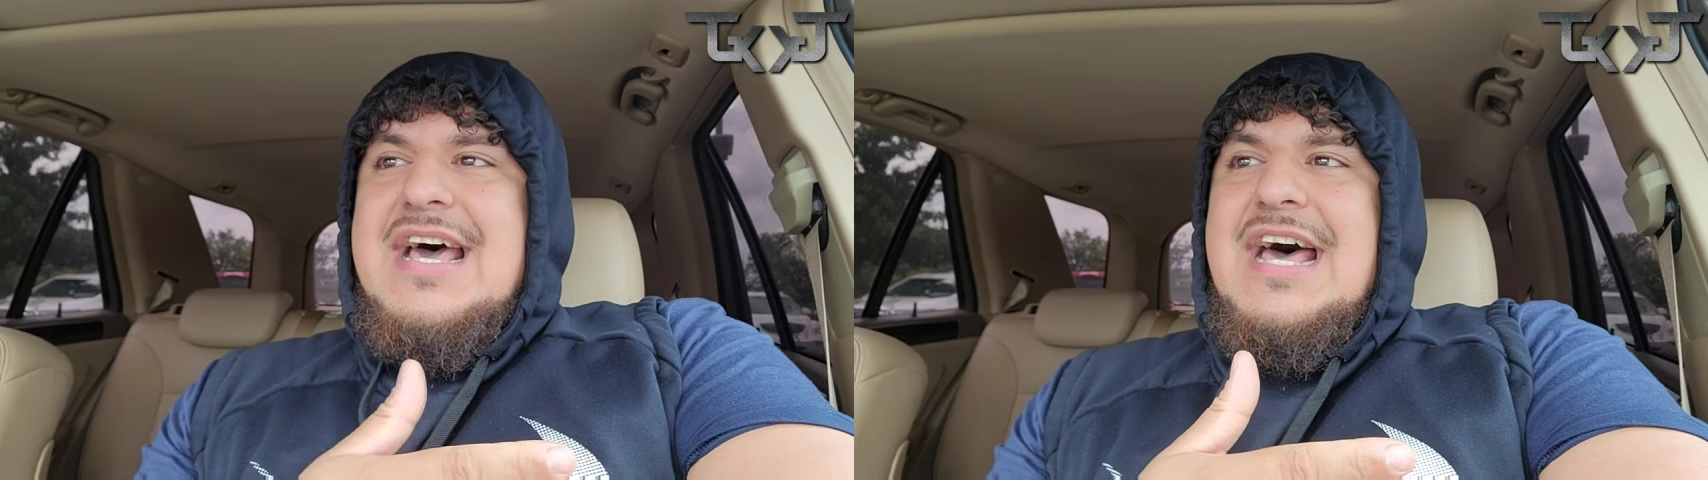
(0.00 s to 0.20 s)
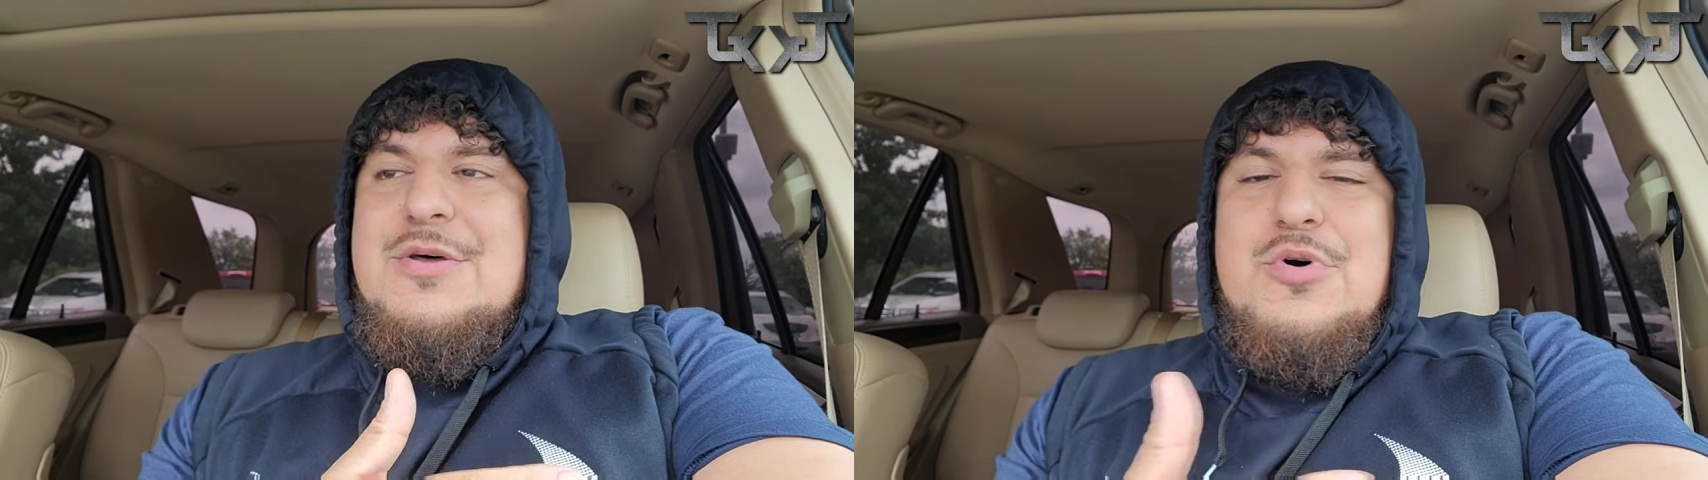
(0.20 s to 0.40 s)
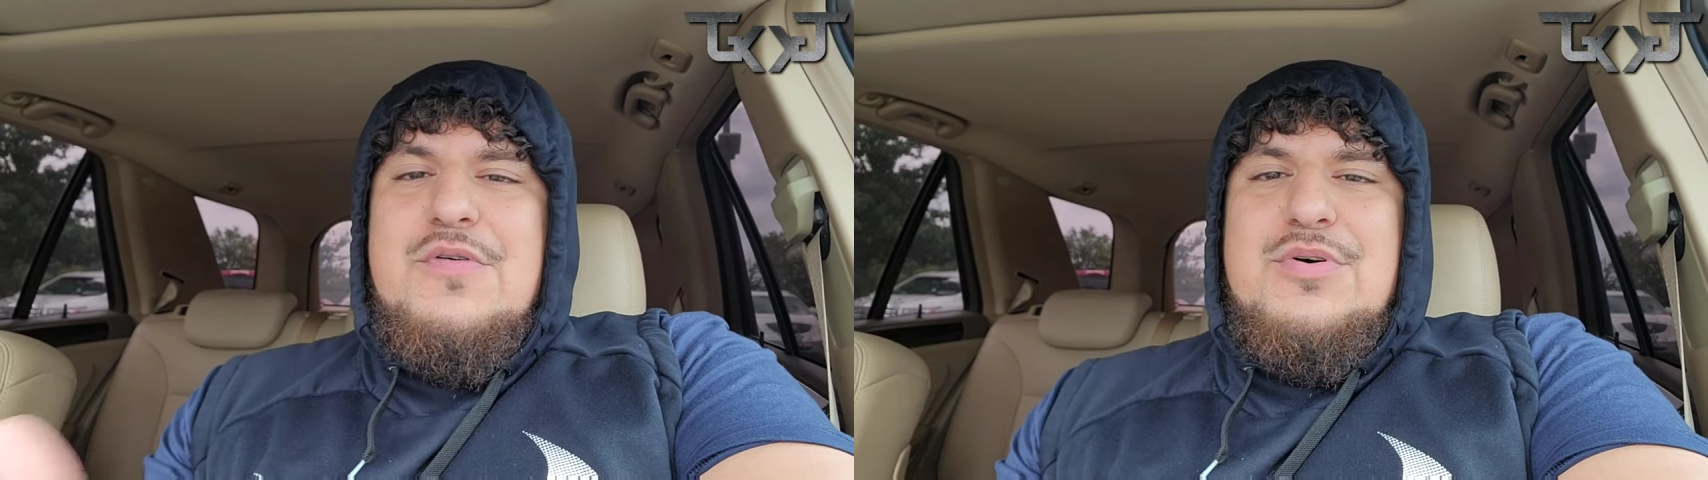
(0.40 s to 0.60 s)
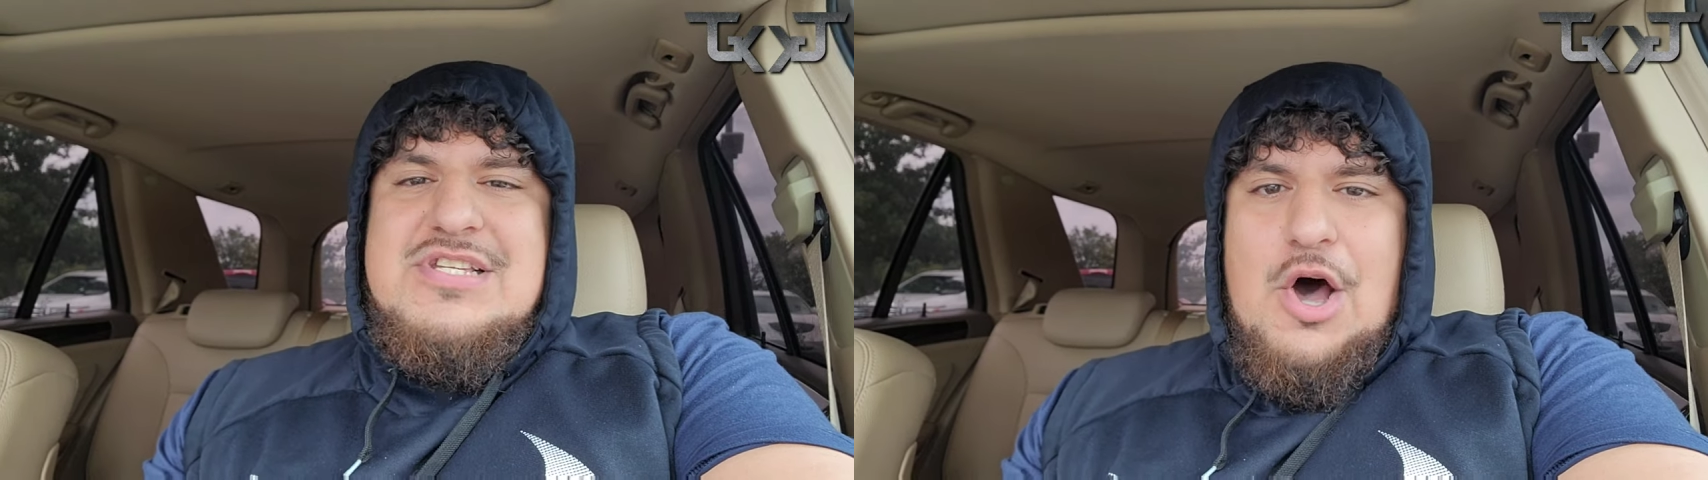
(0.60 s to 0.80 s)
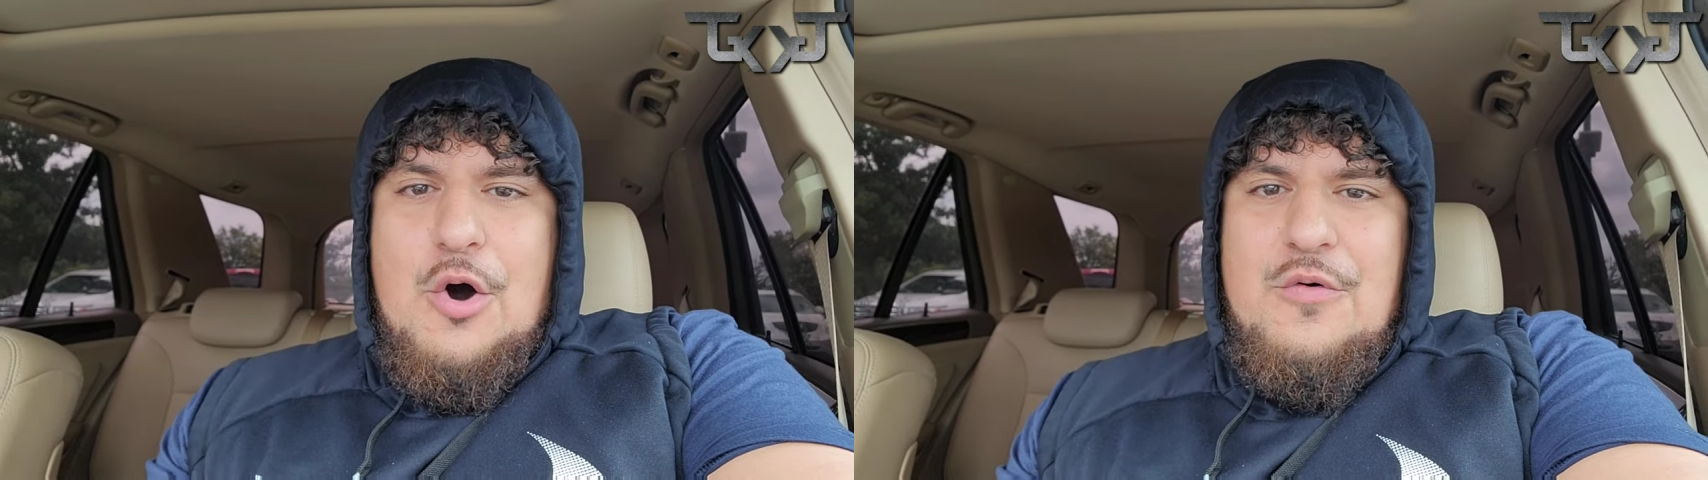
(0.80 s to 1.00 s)
and the movie
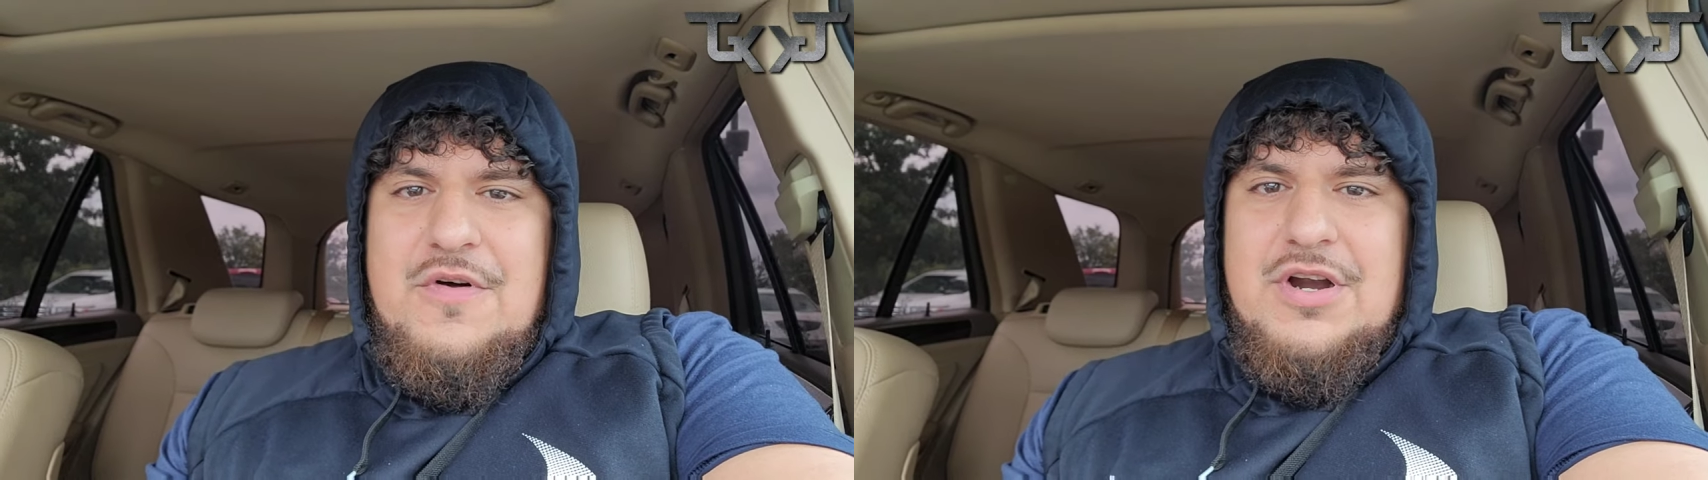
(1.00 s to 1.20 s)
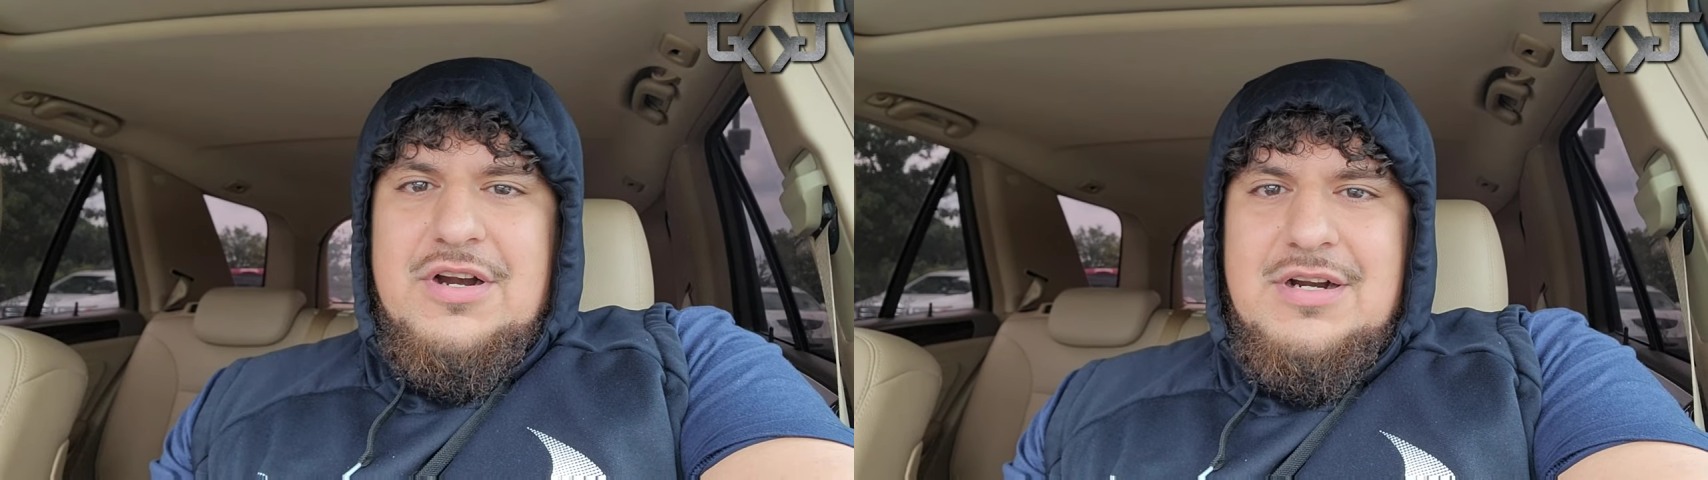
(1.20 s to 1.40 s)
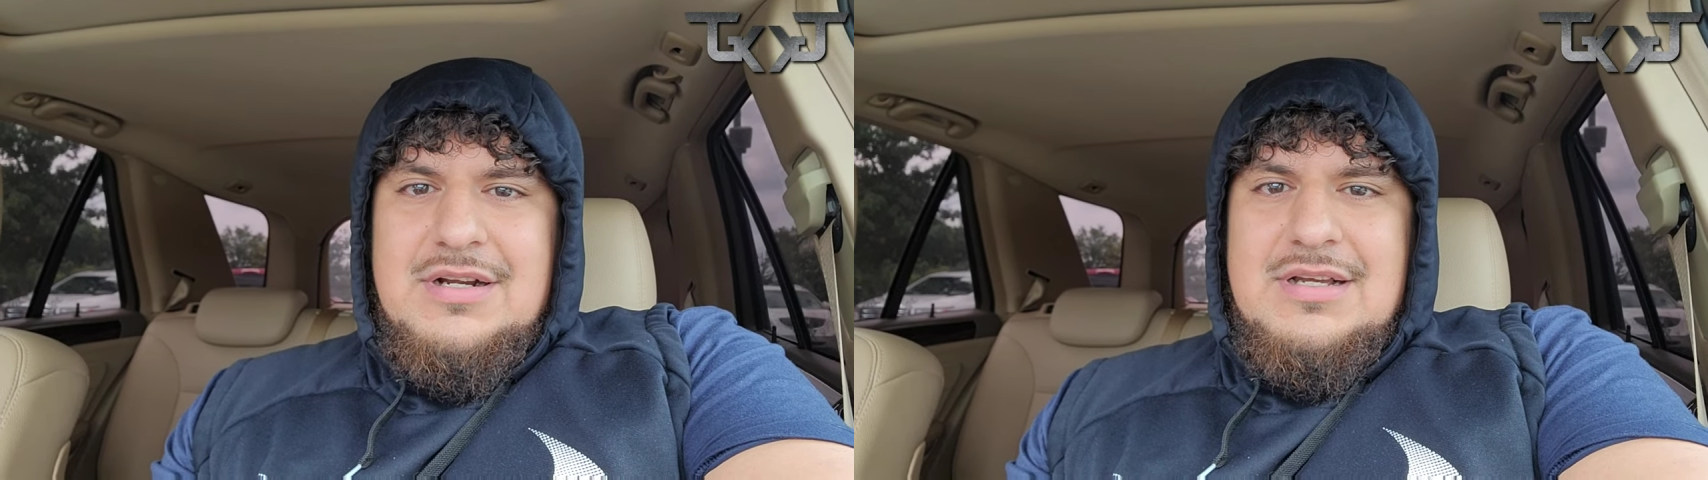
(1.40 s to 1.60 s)
was over.